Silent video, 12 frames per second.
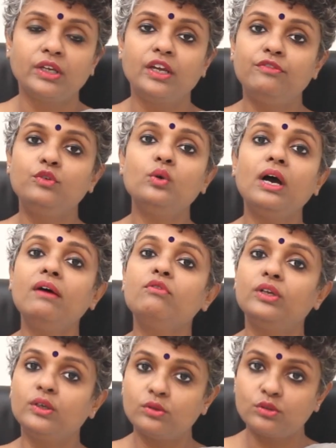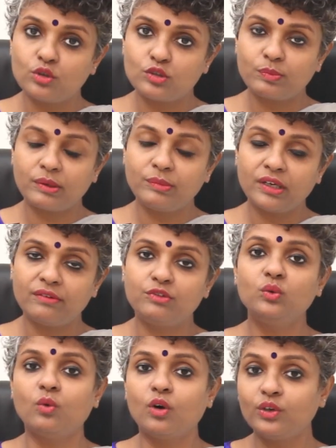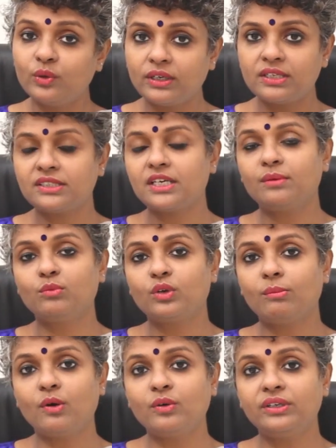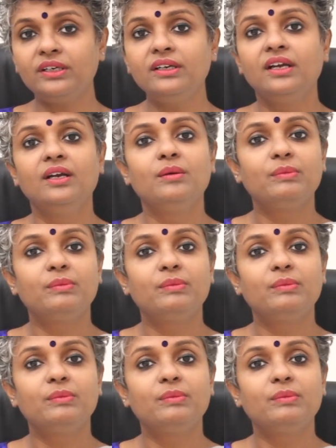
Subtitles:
If you have oligozoospermia, if you want to understand more about it,